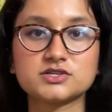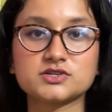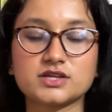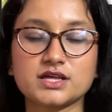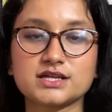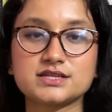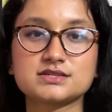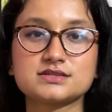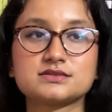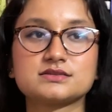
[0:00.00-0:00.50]
so
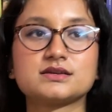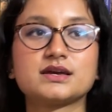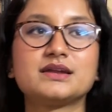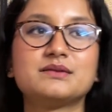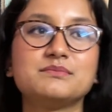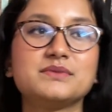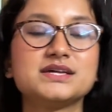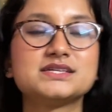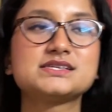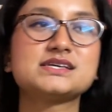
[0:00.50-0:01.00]
that it
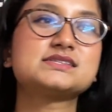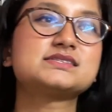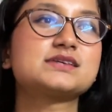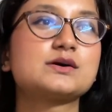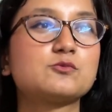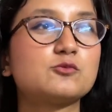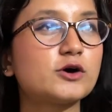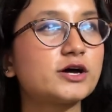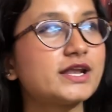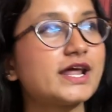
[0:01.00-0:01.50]
means that
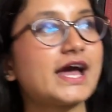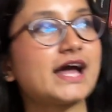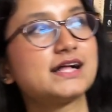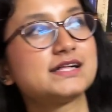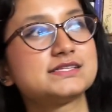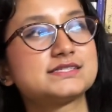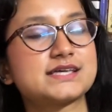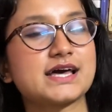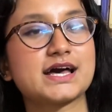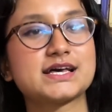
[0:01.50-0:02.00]
someone
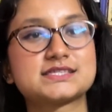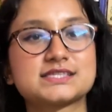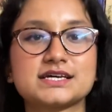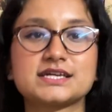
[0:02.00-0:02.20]
else has